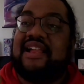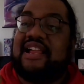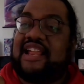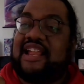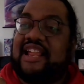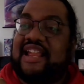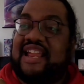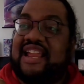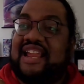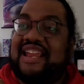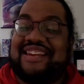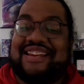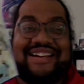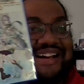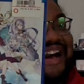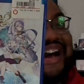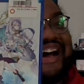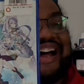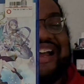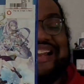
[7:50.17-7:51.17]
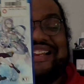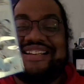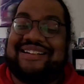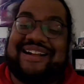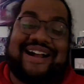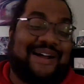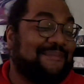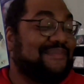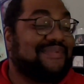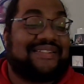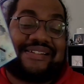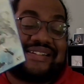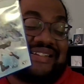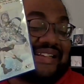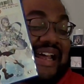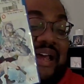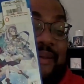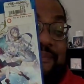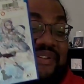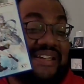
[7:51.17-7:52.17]
and I'm just
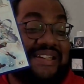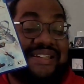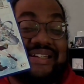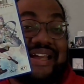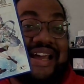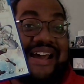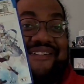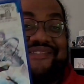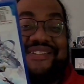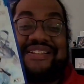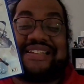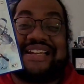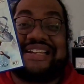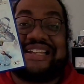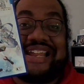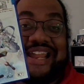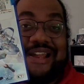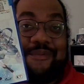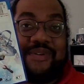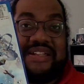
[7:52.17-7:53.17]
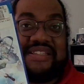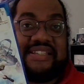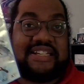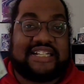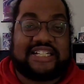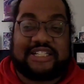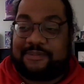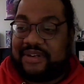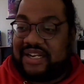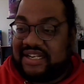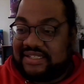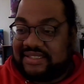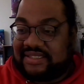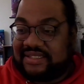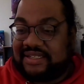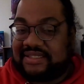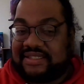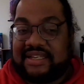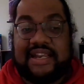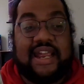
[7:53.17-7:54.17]
happy to have this. I can't wait to experience
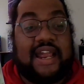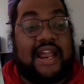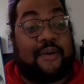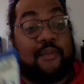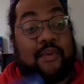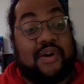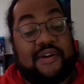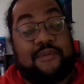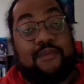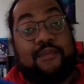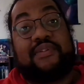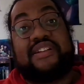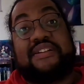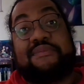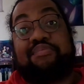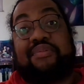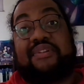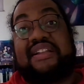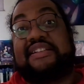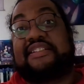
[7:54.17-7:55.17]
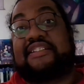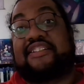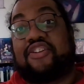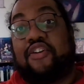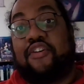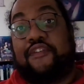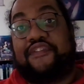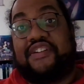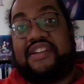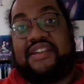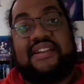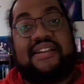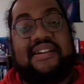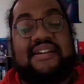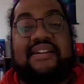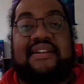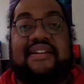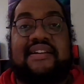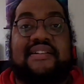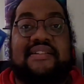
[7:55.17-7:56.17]
this. I want to replay Sophie
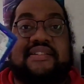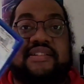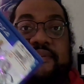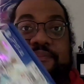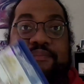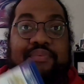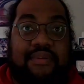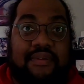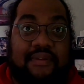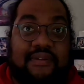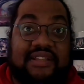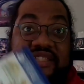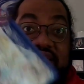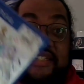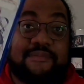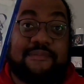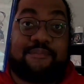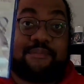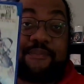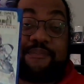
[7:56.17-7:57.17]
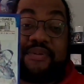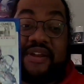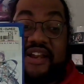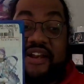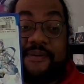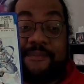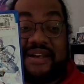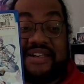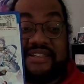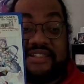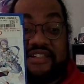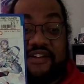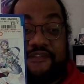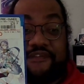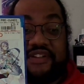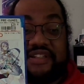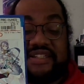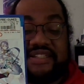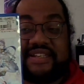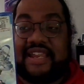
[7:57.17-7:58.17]
to prepare myself
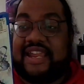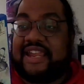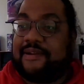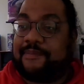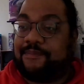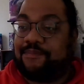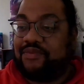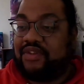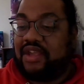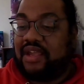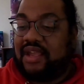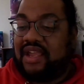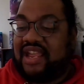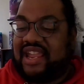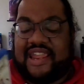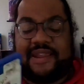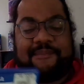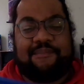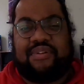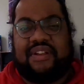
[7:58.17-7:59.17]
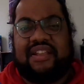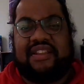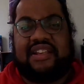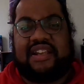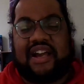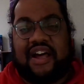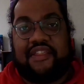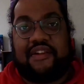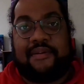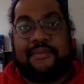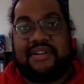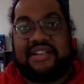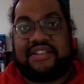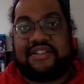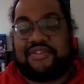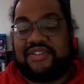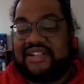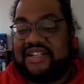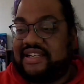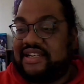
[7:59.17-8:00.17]
for this game and play the other
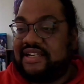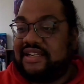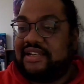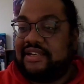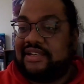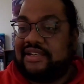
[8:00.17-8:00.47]
mystery